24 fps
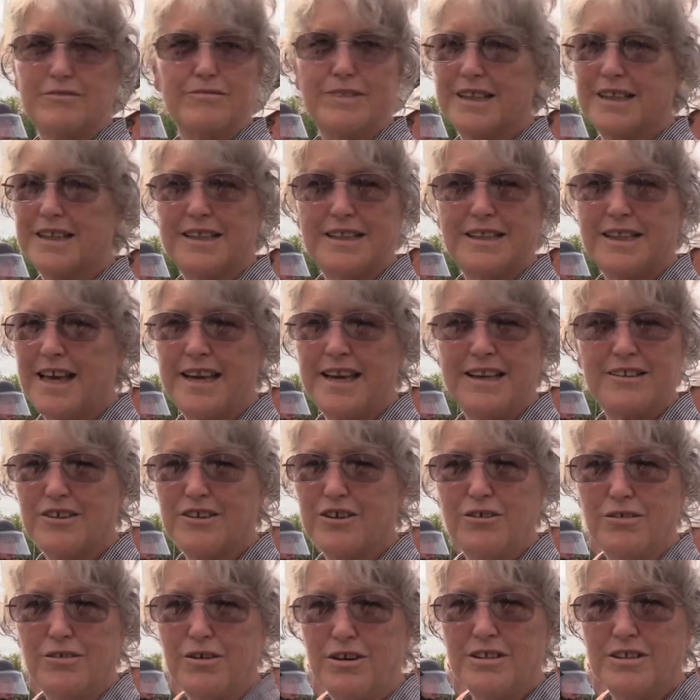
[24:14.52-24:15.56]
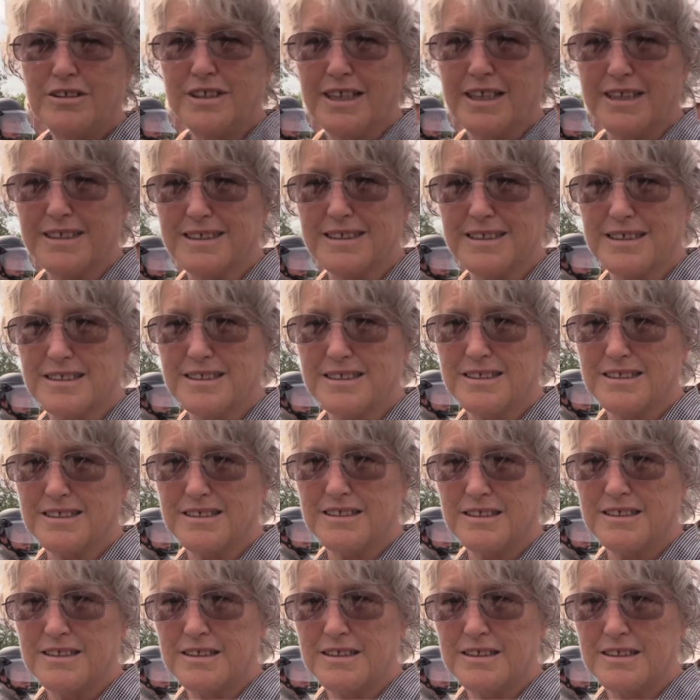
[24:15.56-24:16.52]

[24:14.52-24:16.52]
We can't go on like this.